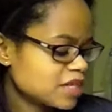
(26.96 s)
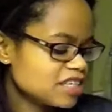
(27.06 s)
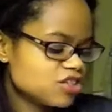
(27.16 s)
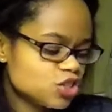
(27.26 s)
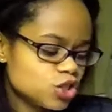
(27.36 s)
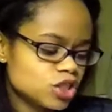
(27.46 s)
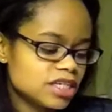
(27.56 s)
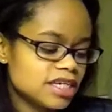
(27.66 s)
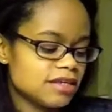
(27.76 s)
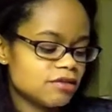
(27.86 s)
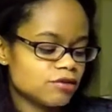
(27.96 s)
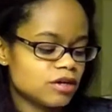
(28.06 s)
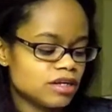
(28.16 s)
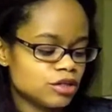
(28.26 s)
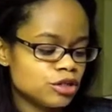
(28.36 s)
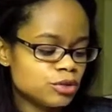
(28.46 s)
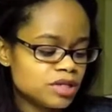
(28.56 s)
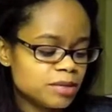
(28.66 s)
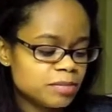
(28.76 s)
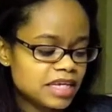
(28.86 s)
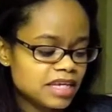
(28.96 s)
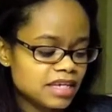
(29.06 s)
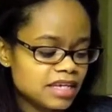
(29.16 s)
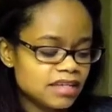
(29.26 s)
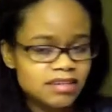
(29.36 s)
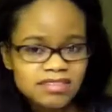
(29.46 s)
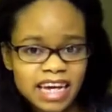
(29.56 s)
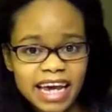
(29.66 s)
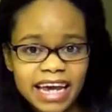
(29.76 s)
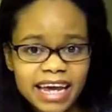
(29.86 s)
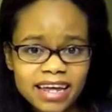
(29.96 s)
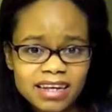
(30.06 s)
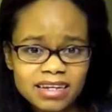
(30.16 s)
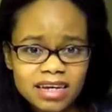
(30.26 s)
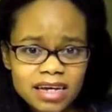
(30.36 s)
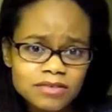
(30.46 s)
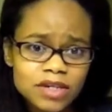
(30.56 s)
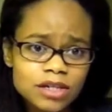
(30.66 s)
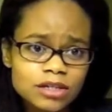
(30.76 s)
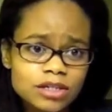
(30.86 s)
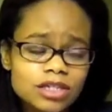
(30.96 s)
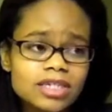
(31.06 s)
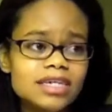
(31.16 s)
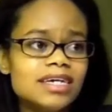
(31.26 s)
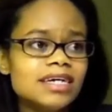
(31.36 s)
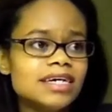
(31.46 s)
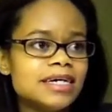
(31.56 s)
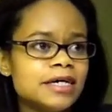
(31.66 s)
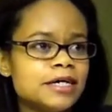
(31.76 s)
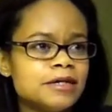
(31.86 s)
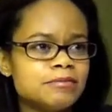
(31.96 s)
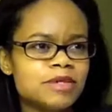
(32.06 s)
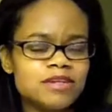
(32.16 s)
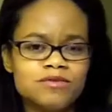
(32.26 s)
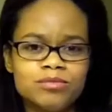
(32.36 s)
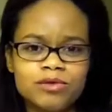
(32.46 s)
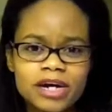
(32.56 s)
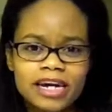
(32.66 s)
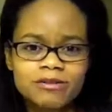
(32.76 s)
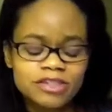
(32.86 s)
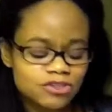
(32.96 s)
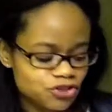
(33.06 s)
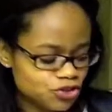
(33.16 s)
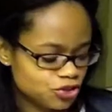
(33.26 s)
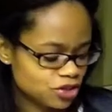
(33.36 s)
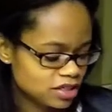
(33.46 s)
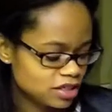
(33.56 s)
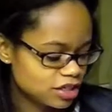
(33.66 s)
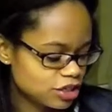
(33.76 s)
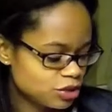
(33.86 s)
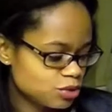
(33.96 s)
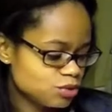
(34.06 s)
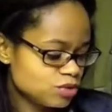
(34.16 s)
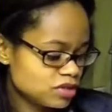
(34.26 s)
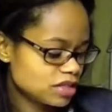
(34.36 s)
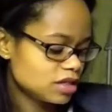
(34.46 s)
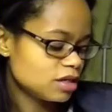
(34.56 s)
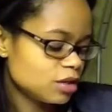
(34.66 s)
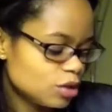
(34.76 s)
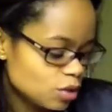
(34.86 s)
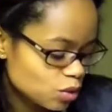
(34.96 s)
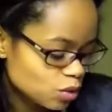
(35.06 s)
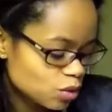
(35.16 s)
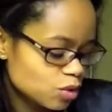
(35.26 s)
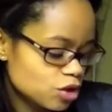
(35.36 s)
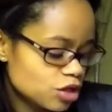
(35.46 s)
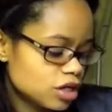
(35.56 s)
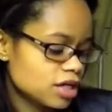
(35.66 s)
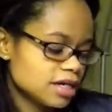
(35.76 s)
It's usually either a nudie, pinky, tan kind of color, kind of brownish hues, or